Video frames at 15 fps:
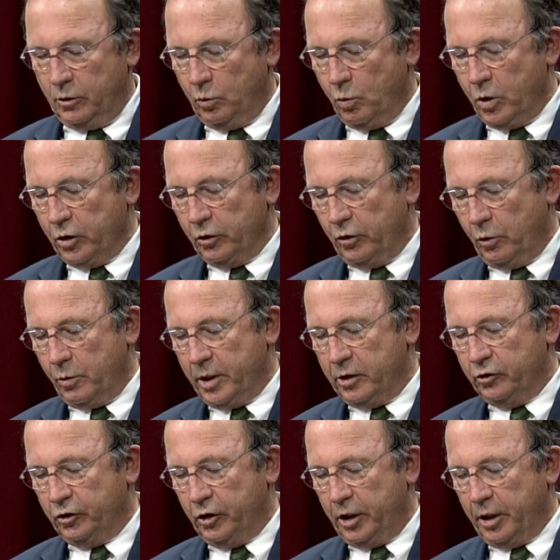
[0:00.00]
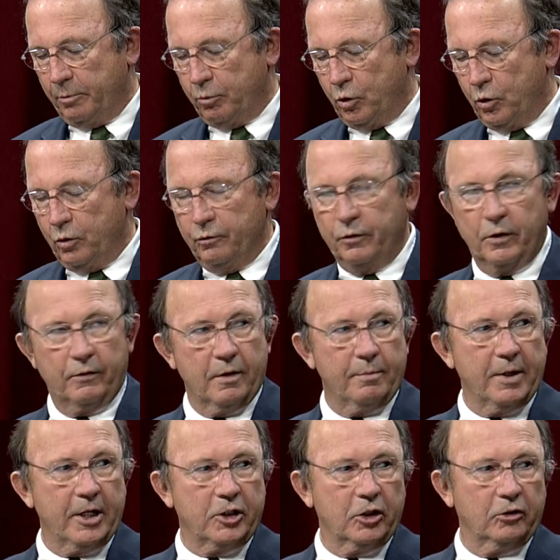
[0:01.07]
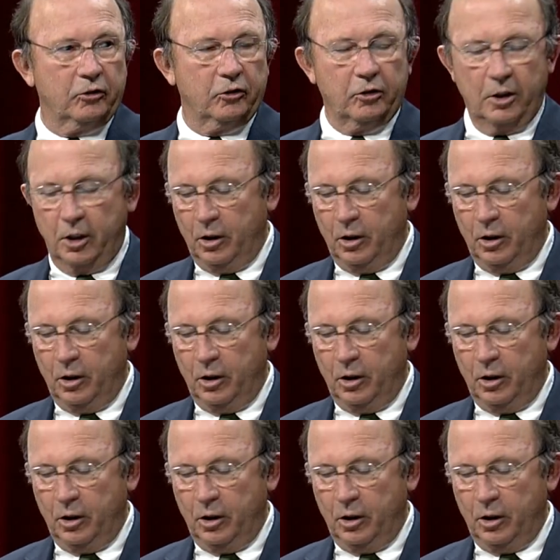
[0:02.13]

We're the ones that approve the budgets.